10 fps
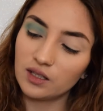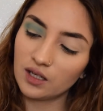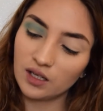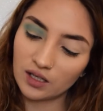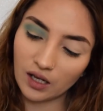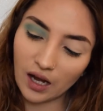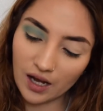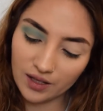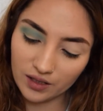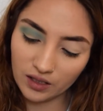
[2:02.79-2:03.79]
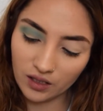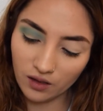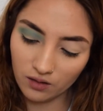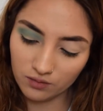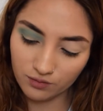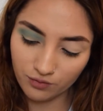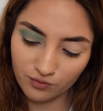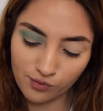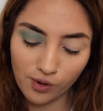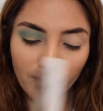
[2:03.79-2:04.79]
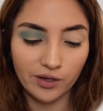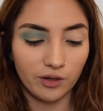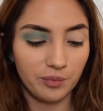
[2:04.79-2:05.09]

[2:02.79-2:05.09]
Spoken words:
the Kylie Royal